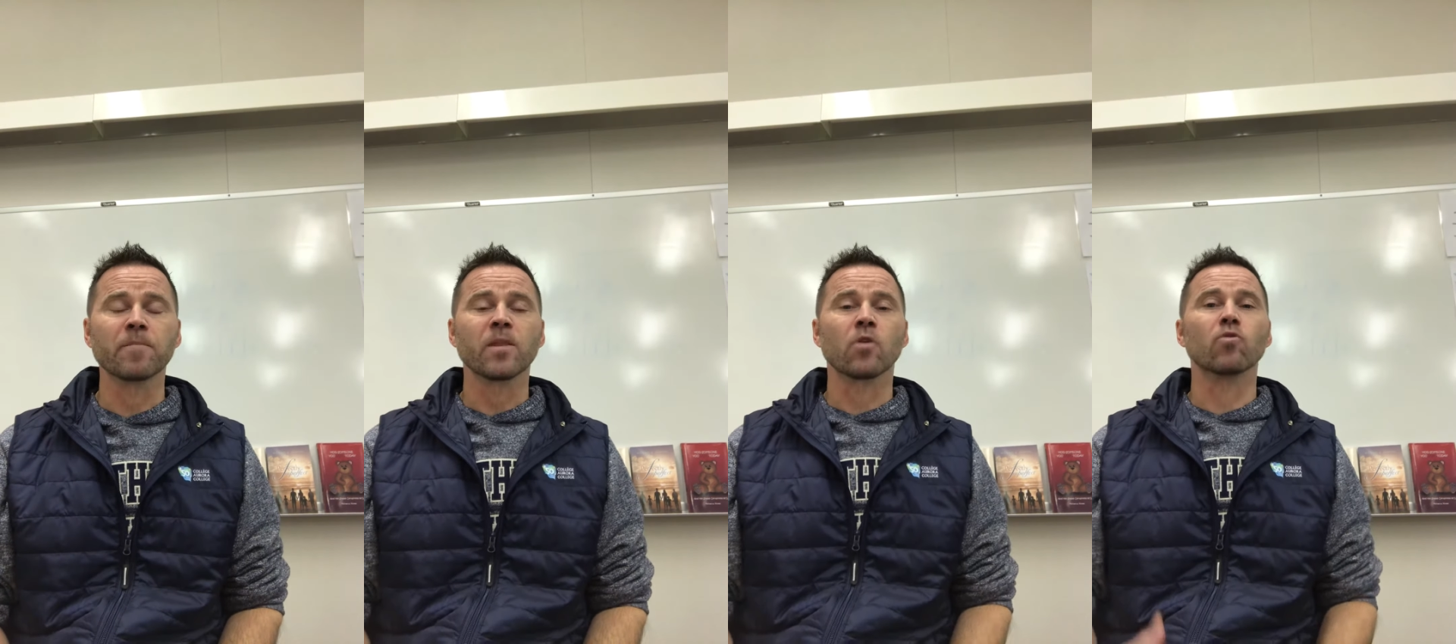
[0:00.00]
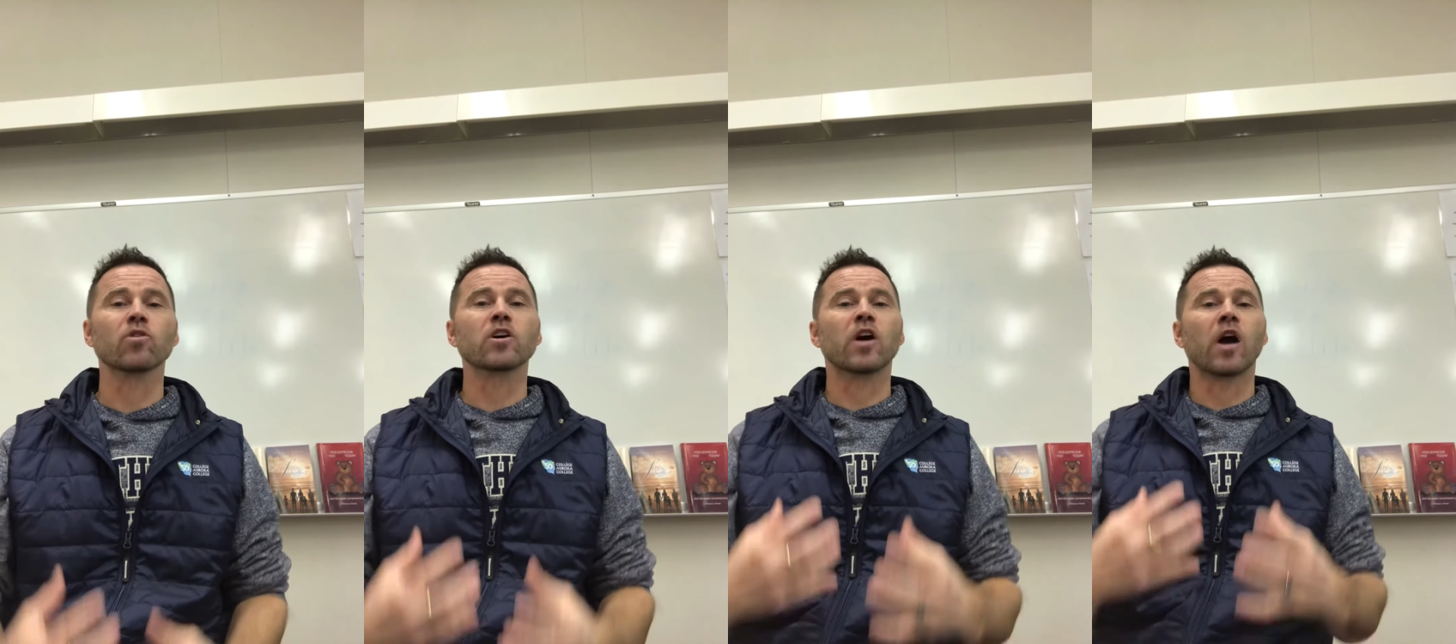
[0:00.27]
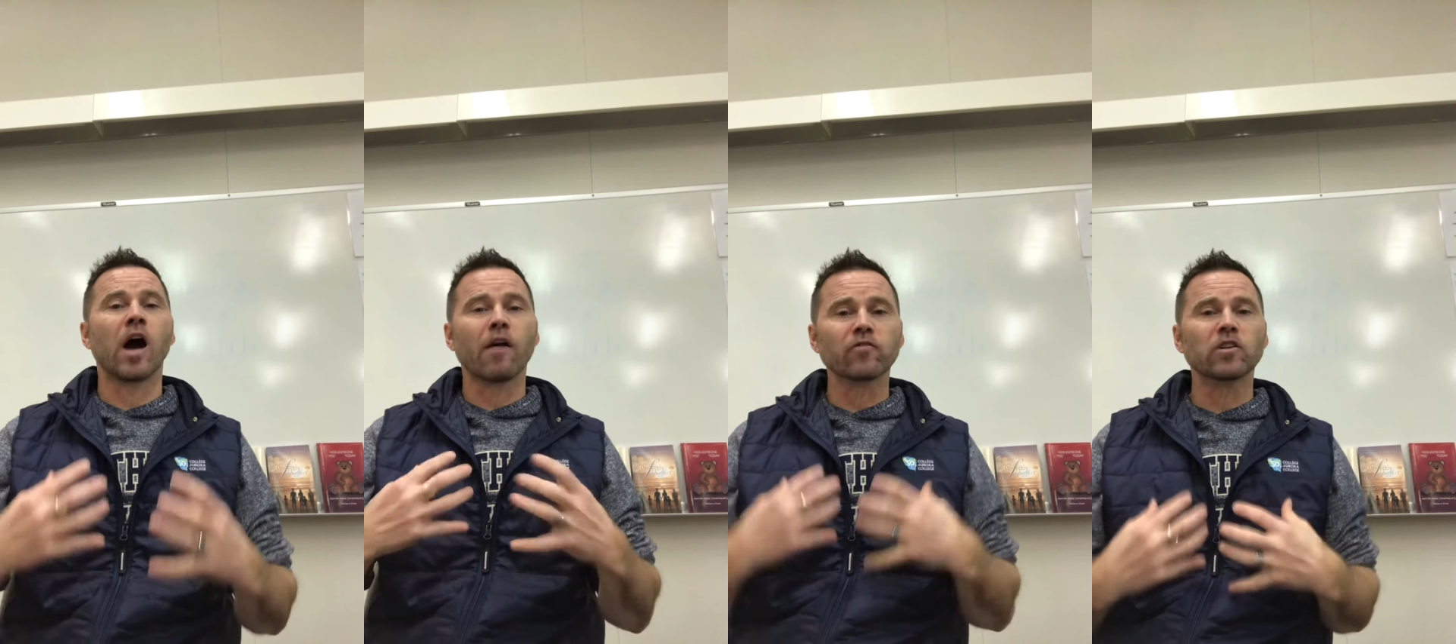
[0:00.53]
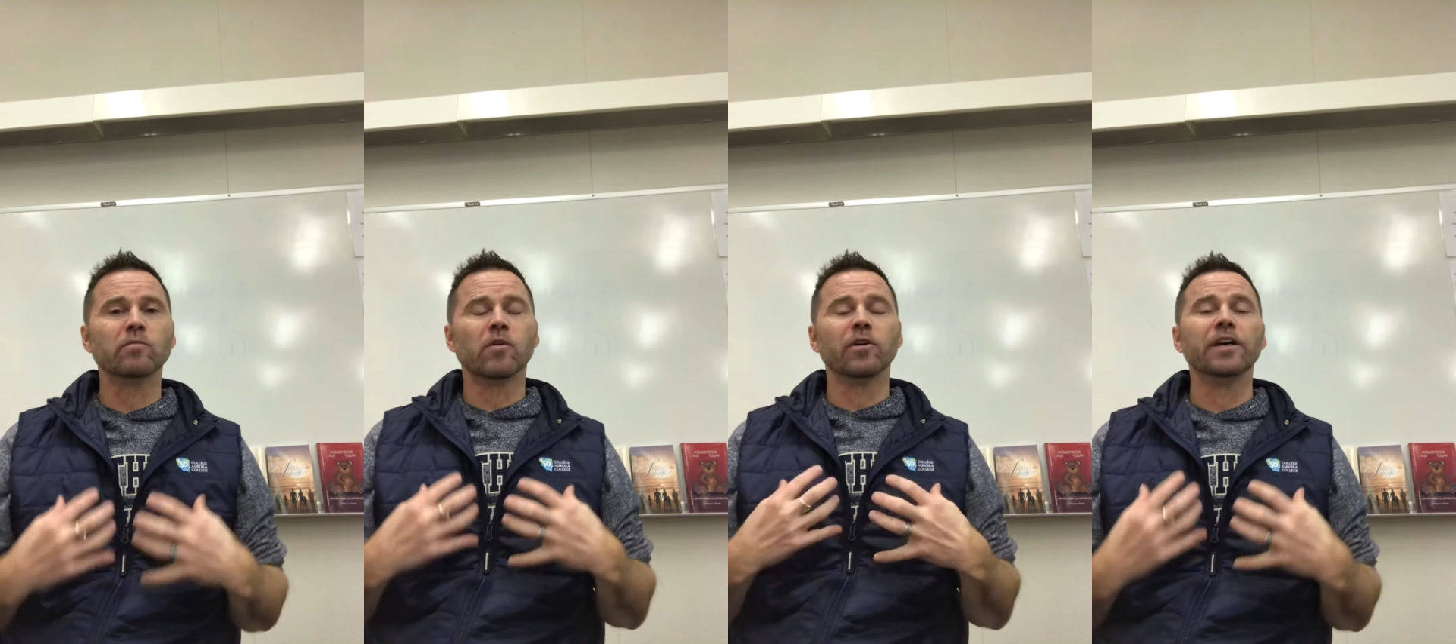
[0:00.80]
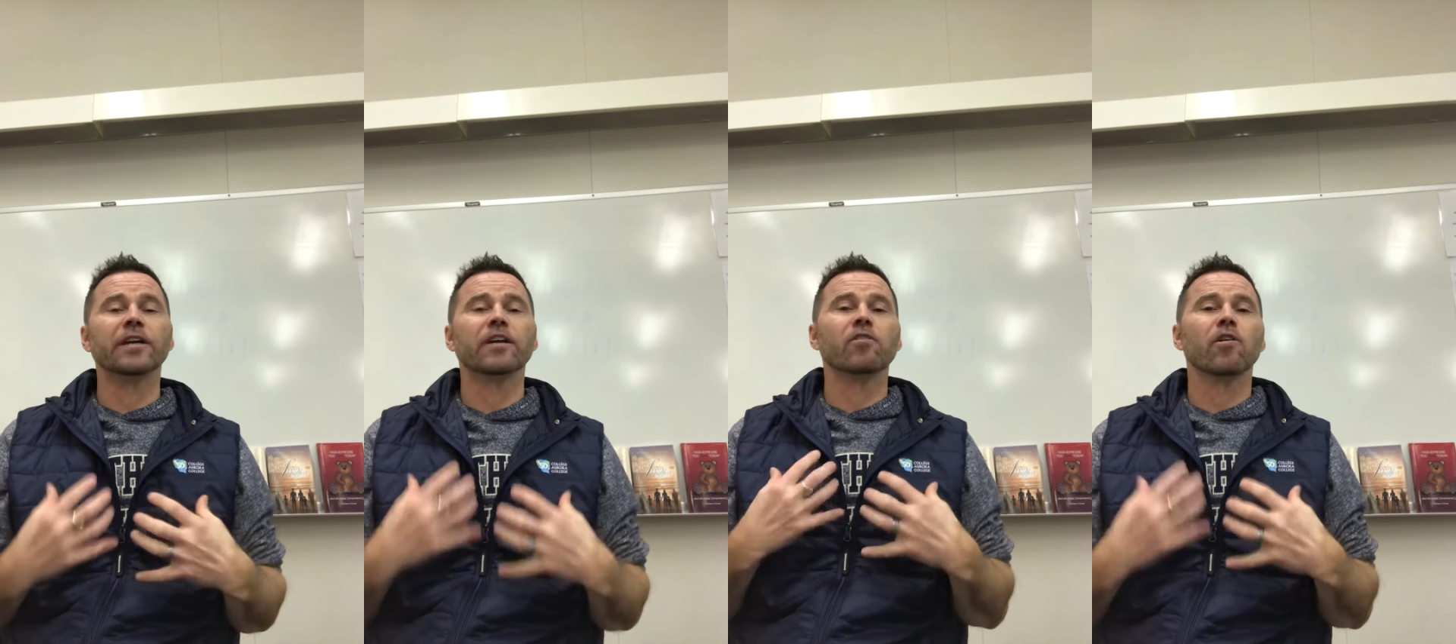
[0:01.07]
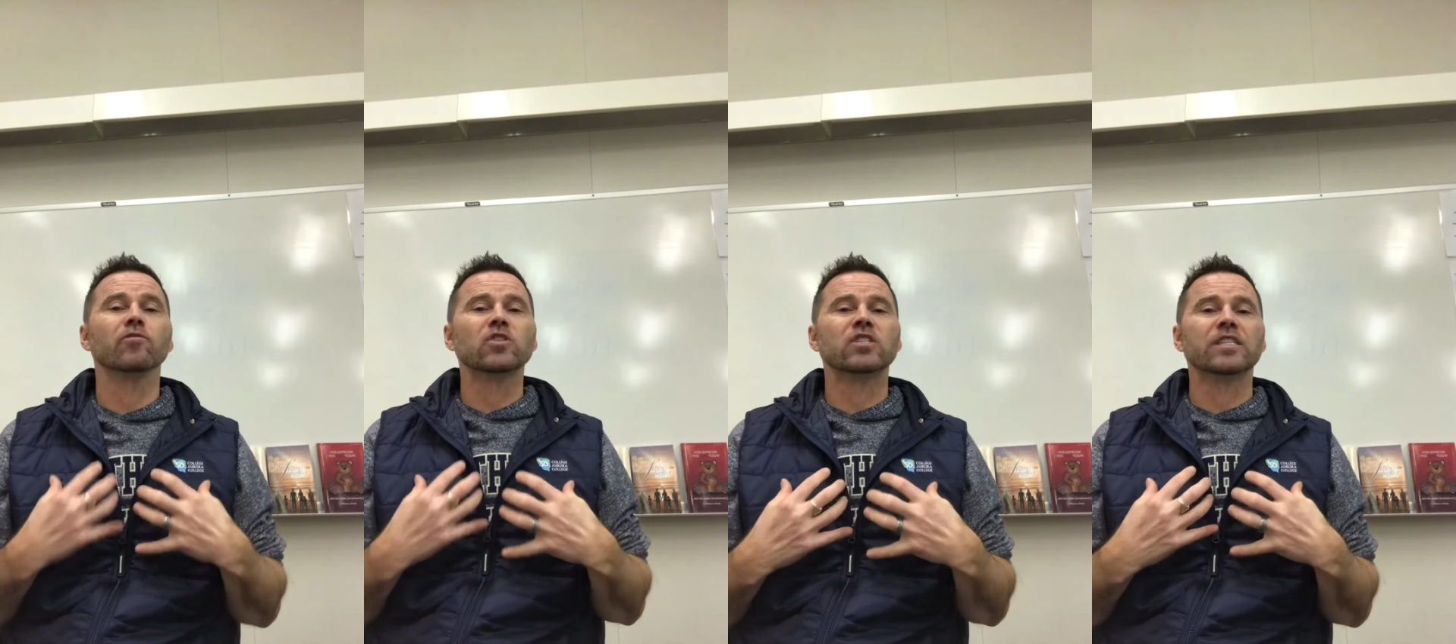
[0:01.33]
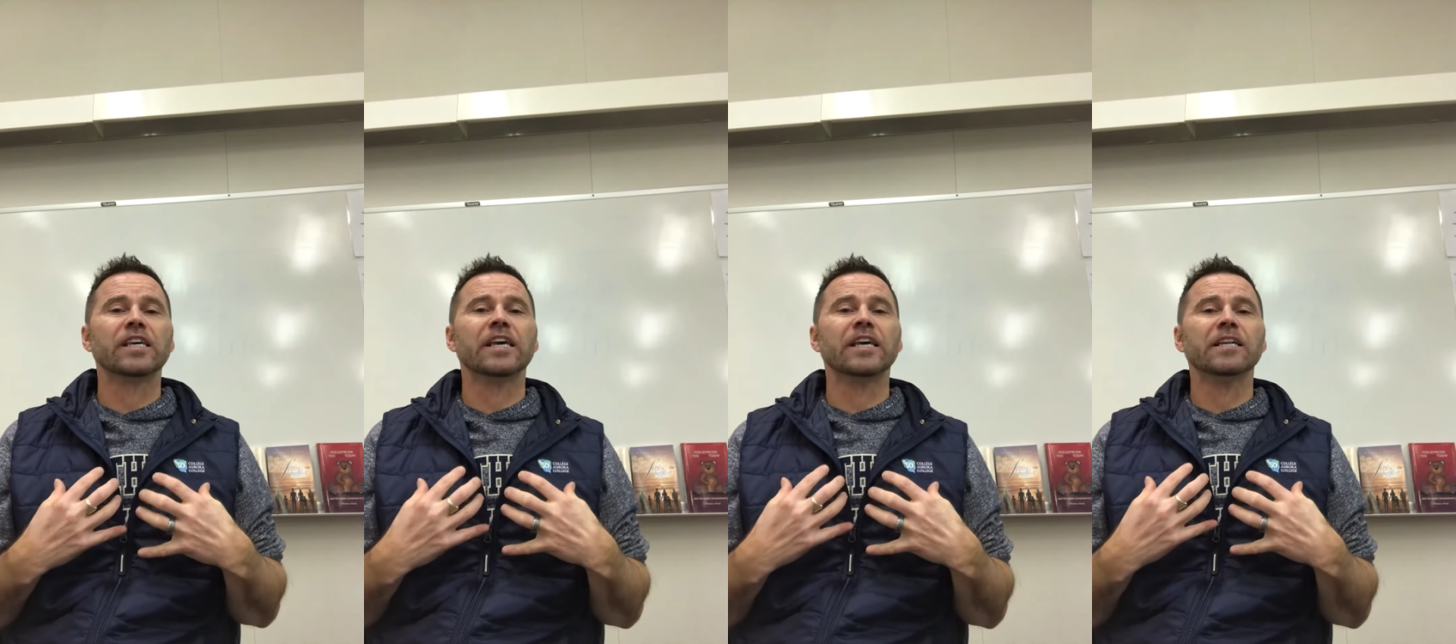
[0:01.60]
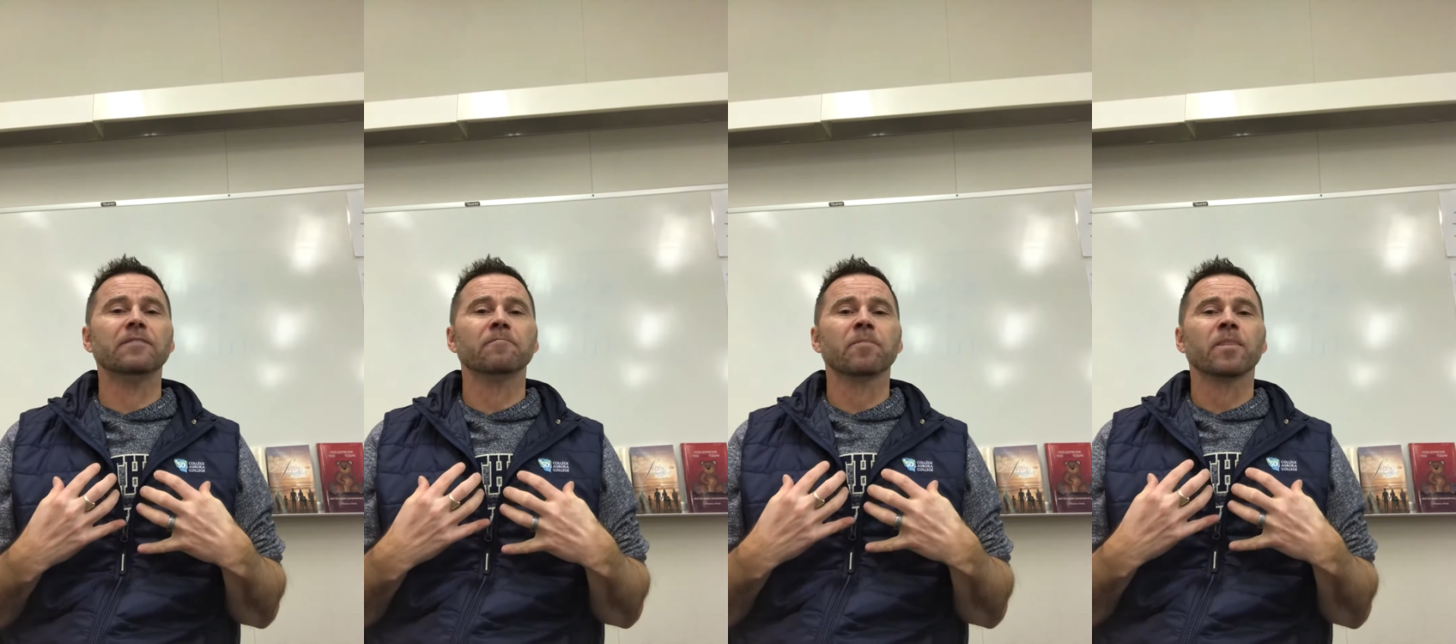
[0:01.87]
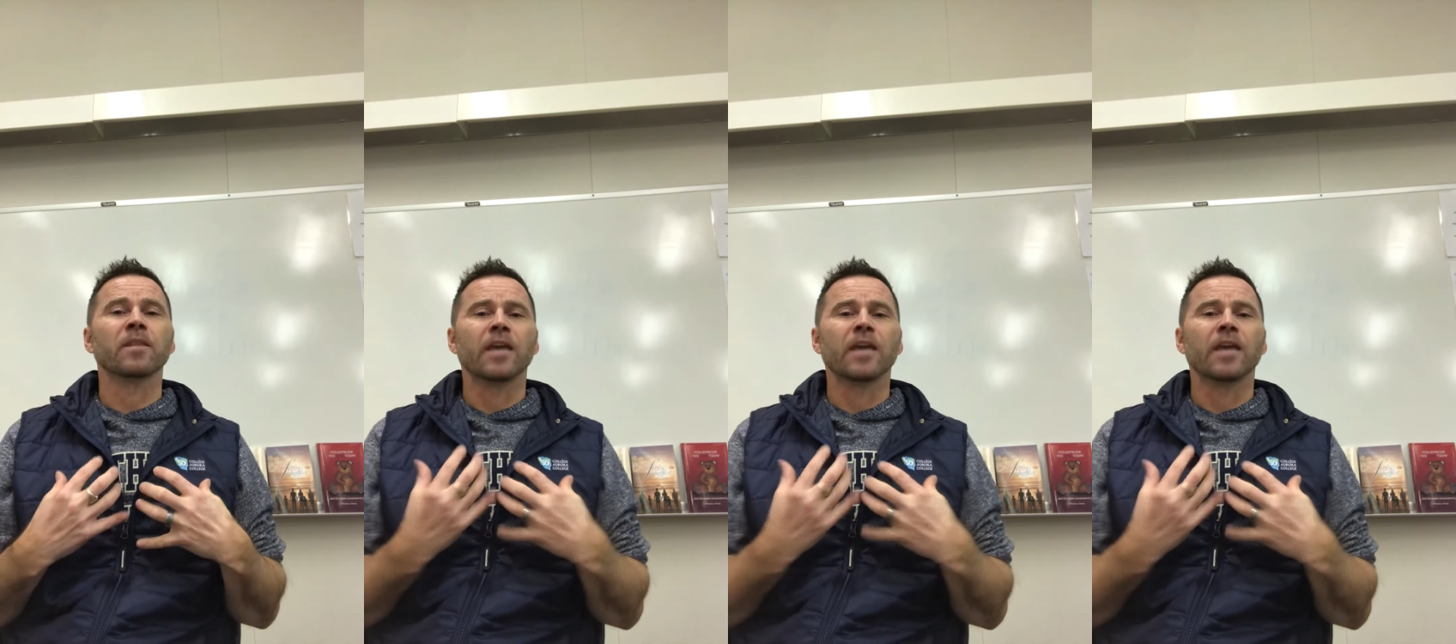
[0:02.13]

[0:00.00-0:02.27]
We're comfortable in our own skin